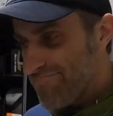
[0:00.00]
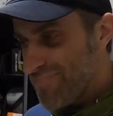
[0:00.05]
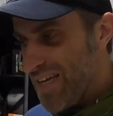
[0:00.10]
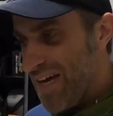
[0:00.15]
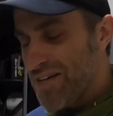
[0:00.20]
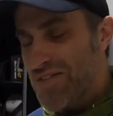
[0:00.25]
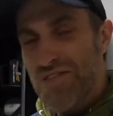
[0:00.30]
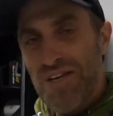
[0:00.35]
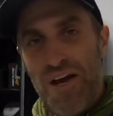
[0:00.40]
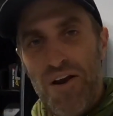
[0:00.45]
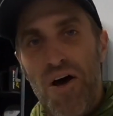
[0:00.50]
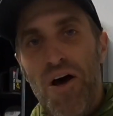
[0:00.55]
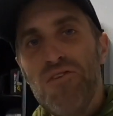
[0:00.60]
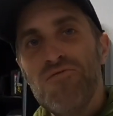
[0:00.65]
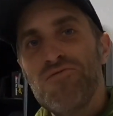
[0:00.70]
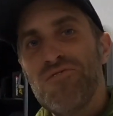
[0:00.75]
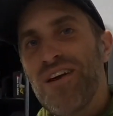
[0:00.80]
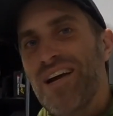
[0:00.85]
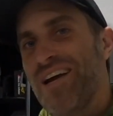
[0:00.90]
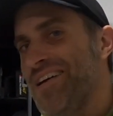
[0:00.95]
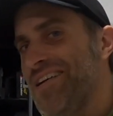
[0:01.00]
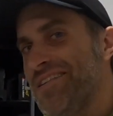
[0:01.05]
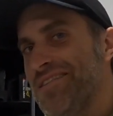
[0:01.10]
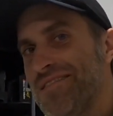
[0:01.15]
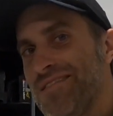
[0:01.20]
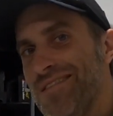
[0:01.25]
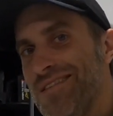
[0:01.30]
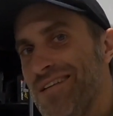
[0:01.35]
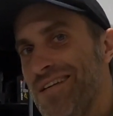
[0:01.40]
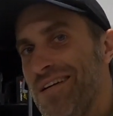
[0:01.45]
I'll sign off,
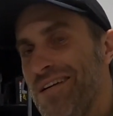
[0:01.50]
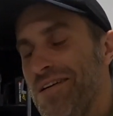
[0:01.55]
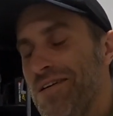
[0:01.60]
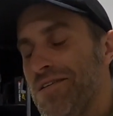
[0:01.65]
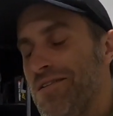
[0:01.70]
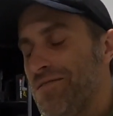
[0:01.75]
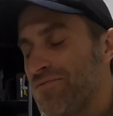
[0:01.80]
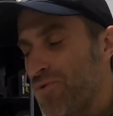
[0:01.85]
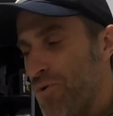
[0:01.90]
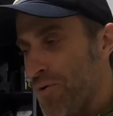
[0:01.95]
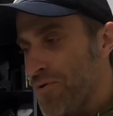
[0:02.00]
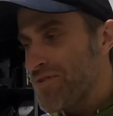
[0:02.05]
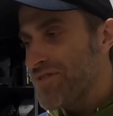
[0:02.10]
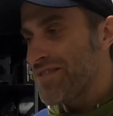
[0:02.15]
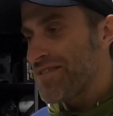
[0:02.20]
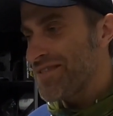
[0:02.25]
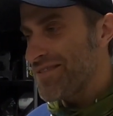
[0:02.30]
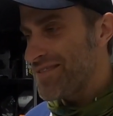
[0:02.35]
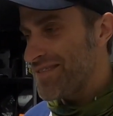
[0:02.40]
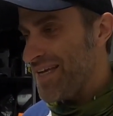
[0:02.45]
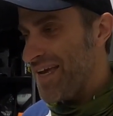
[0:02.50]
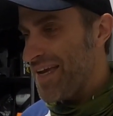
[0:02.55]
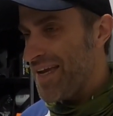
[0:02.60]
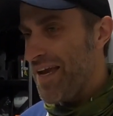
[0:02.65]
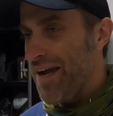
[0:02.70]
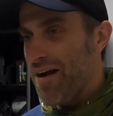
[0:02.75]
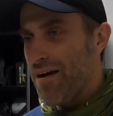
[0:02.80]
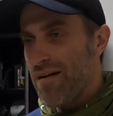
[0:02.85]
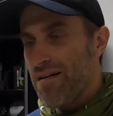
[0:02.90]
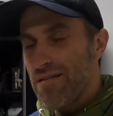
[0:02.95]
and of course, take
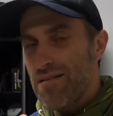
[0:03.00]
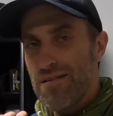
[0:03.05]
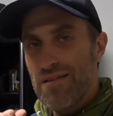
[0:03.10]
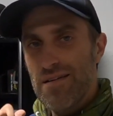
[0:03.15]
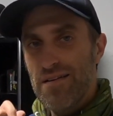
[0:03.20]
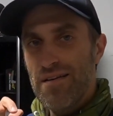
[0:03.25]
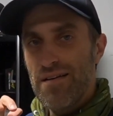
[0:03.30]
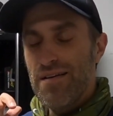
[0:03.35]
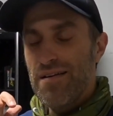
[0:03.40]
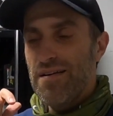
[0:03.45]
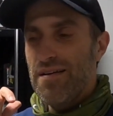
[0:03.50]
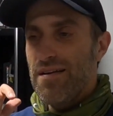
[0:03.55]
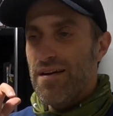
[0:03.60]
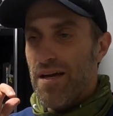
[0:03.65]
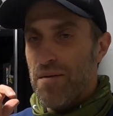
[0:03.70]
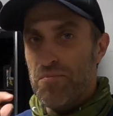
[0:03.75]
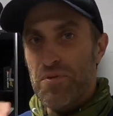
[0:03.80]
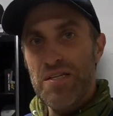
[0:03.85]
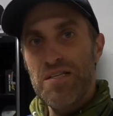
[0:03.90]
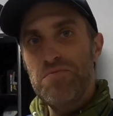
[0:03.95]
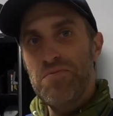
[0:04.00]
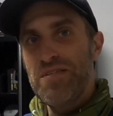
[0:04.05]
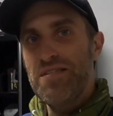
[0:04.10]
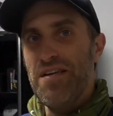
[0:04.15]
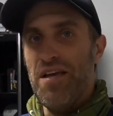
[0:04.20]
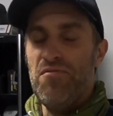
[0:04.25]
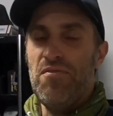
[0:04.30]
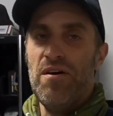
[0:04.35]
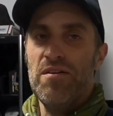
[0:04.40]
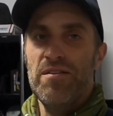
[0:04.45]
care and please be
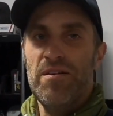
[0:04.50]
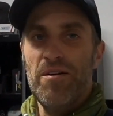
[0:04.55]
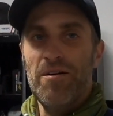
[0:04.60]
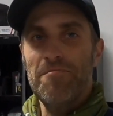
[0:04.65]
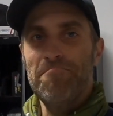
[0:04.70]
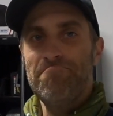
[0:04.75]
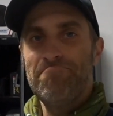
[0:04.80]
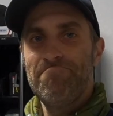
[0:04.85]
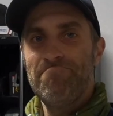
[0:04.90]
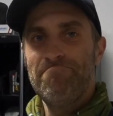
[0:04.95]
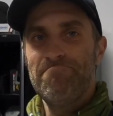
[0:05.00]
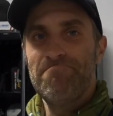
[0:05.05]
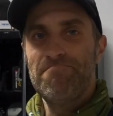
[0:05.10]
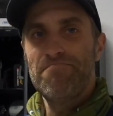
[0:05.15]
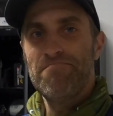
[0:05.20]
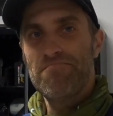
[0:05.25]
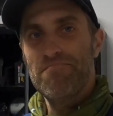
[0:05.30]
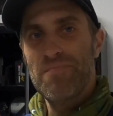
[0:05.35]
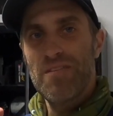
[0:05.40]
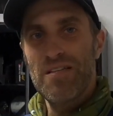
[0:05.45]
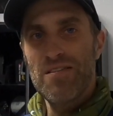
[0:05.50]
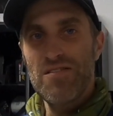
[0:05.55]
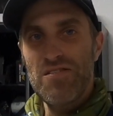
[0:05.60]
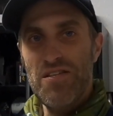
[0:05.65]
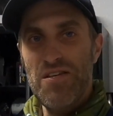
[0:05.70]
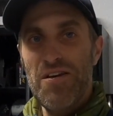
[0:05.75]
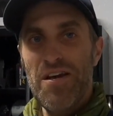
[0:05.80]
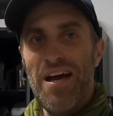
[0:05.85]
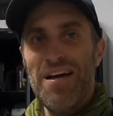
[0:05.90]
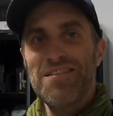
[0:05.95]
safe out there. See
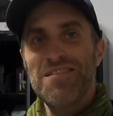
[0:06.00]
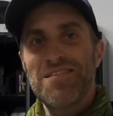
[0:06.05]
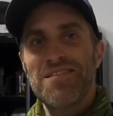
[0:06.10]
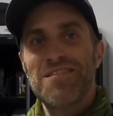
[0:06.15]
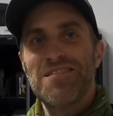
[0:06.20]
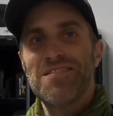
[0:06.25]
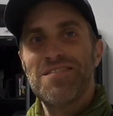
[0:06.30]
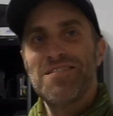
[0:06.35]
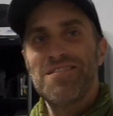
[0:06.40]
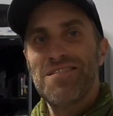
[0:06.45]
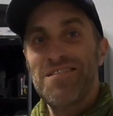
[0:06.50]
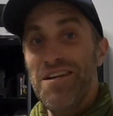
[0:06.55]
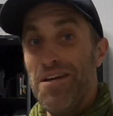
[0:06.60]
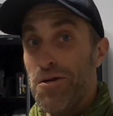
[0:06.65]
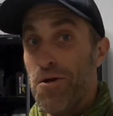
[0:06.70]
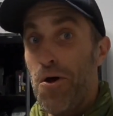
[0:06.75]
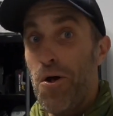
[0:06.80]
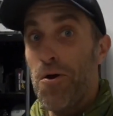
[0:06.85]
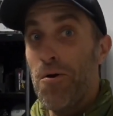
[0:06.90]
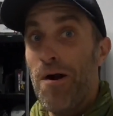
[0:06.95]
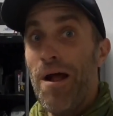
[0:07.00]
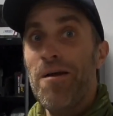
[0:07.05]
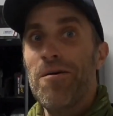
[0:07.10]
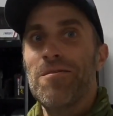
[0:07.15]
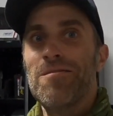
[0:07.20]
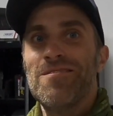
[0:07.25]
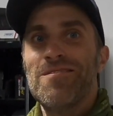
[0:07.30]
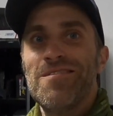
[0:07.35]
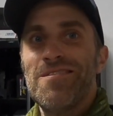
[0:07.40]
you guys in Colorado.